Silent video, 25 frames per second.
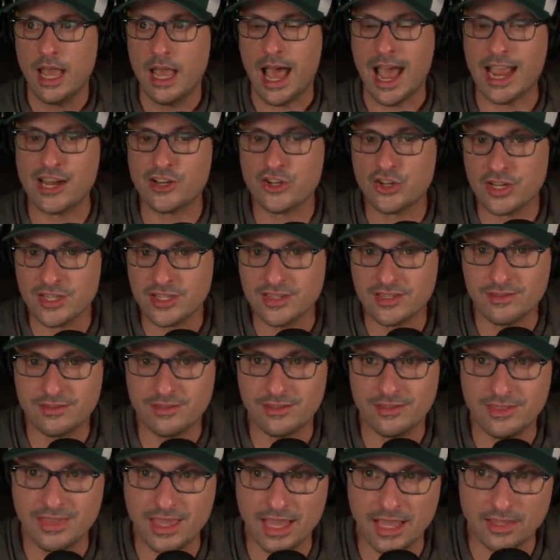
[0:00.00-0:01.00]
I just
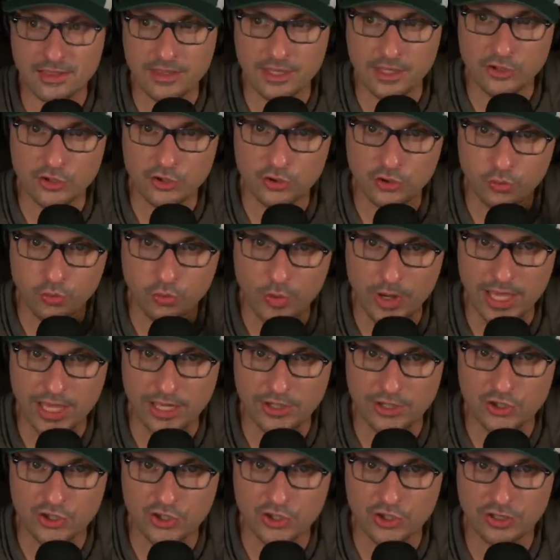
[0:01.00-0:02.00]
think that
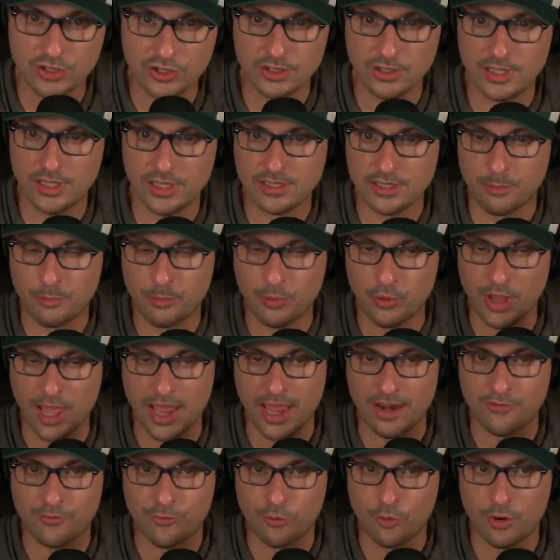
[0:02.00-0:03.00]
Twitch is a
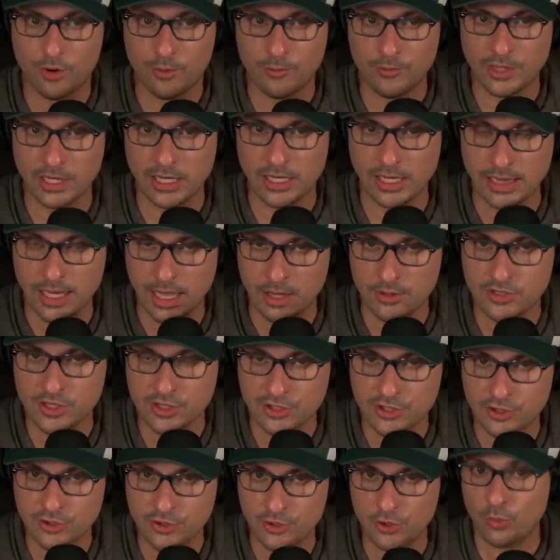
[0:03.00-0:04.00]
platform that allows
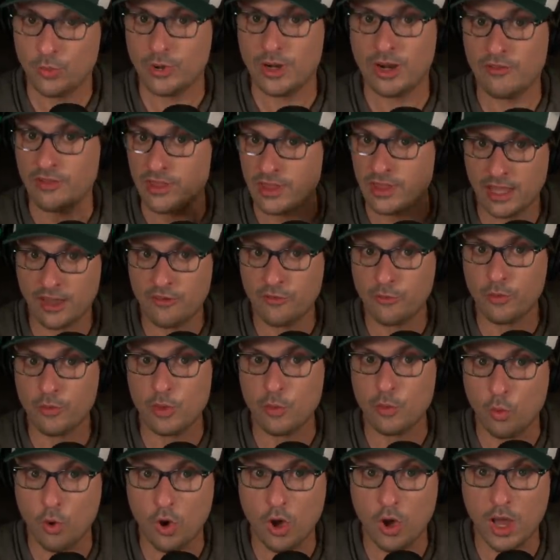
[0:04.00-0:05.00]
us to do whatever the F we
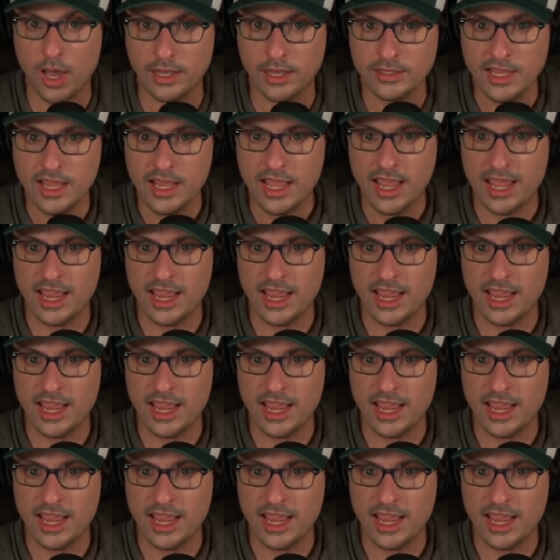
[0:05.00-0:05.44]
want.